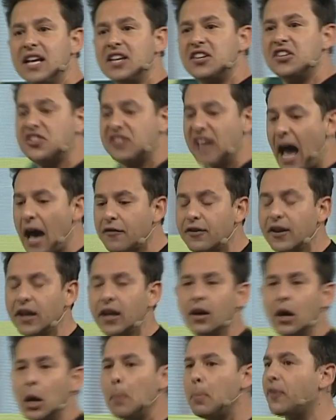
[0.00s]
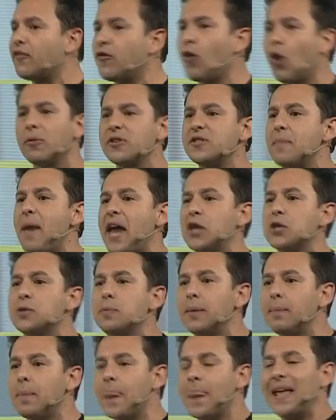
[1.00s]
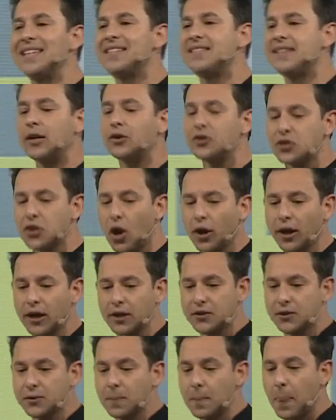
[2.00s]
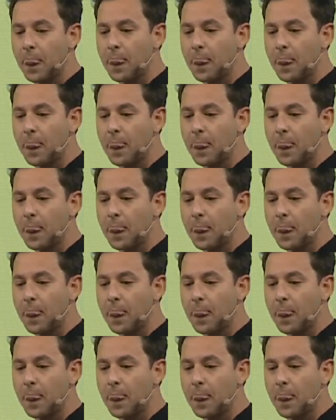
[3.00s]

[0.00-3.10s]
staffing, performance management, and sales targets.